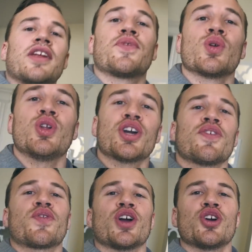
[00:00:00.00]
And if you're
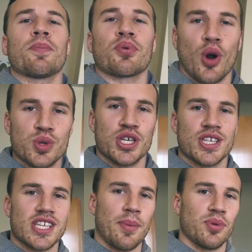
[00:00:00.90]
looking for a good
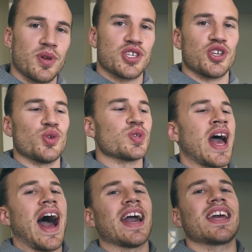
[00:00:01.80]
protein supplement to use,
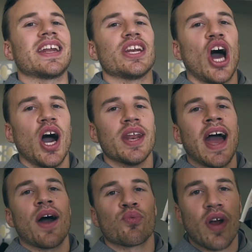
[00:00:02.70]
I cannot
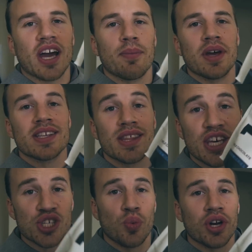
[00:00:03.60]
recommend
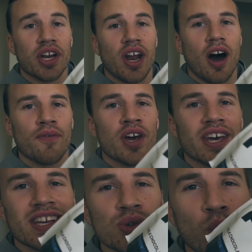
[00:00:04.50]
this one enough.
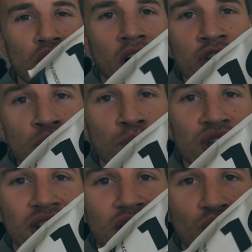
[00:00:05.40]
It's
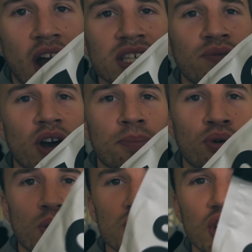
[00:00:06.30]
100% grass-fed
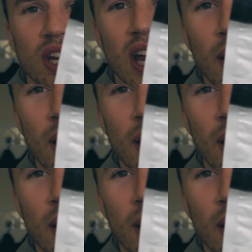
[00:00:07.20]
protein